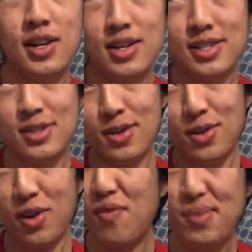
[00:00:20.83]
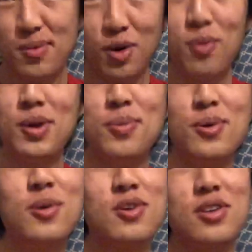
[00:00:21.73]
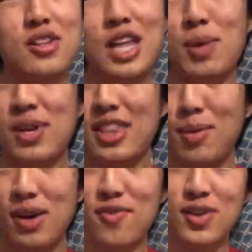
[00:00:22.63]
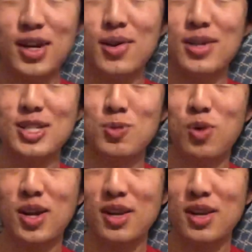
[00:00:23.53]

So there have been more people claiming that my video is spreading